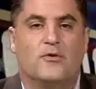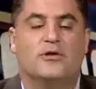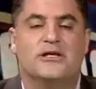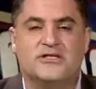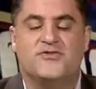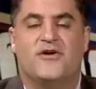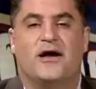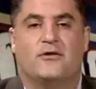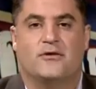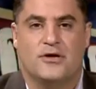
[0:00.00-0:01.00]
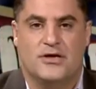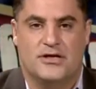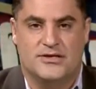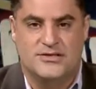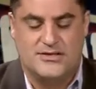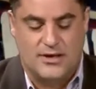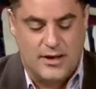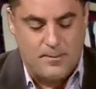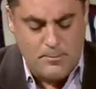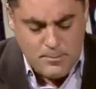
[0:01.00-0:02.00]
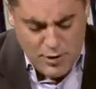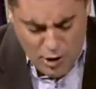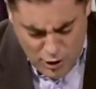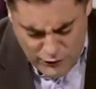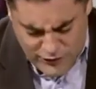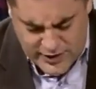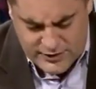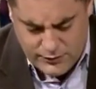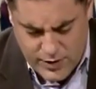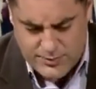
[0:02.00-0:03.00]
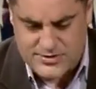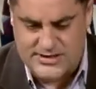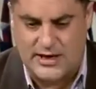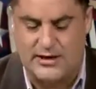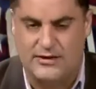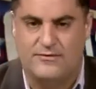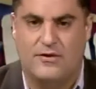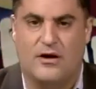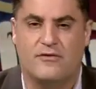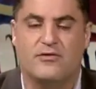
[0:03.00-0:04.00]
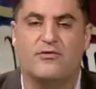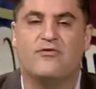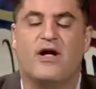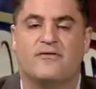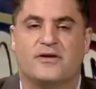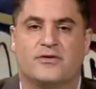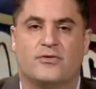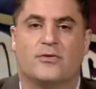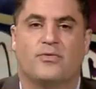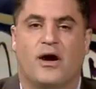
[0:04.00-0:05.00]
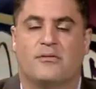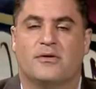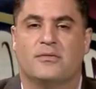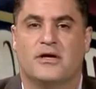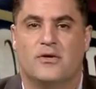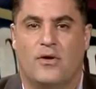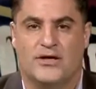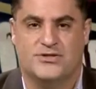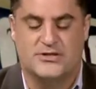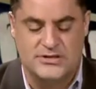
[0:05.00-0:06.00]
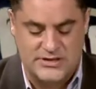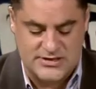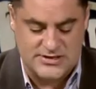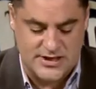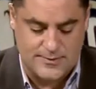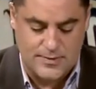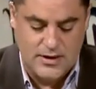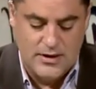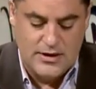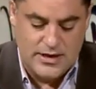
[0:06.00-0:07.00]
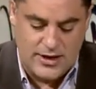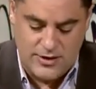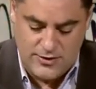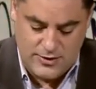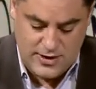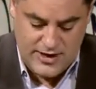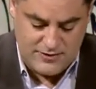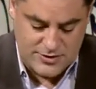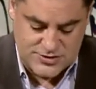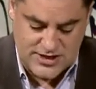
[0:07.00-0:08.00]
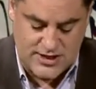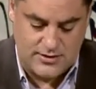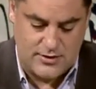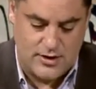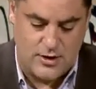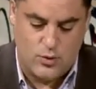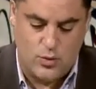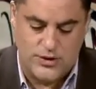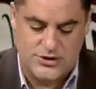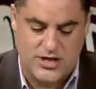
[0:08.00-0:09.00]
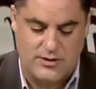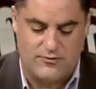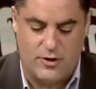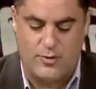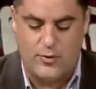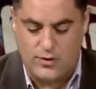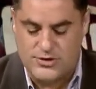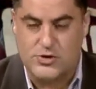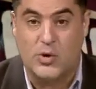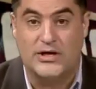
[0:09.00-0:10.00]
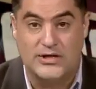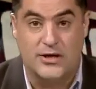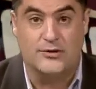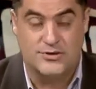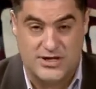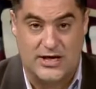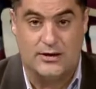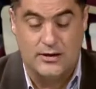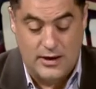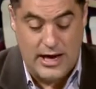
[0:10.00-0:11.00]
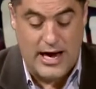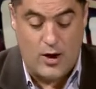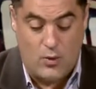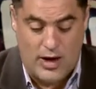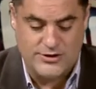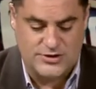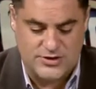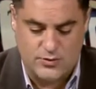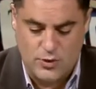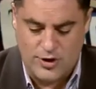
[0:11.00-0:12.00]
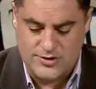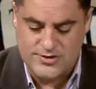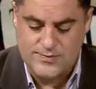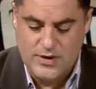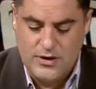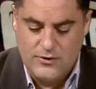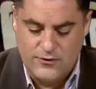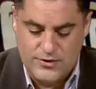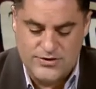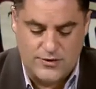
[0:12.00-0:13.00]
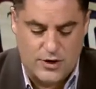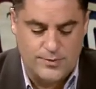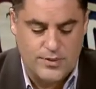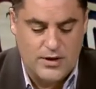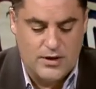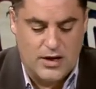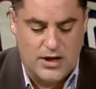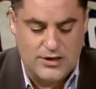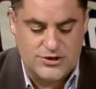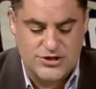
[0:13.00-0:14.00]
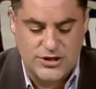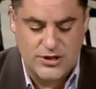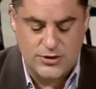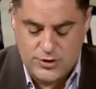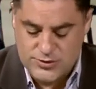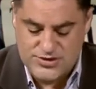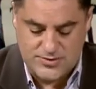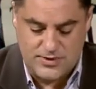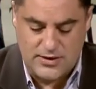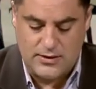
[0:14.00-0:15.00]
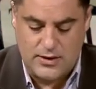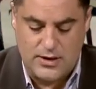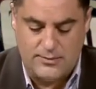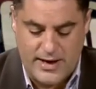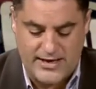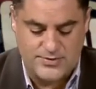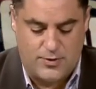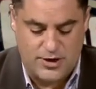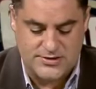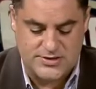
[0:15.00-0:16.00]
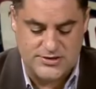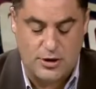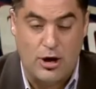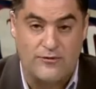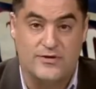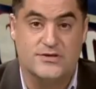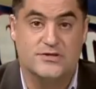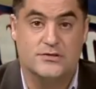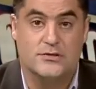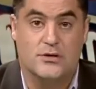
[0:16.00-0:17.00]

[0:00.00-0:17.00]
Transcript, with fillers: Well, Liz Fowler is a perfect representative of the revolving door problem in Washington, D C Now, you have to understand uh, where she came from and where she went to understand how Washington works. First of all, uh, she used to be in Max Baucus's office.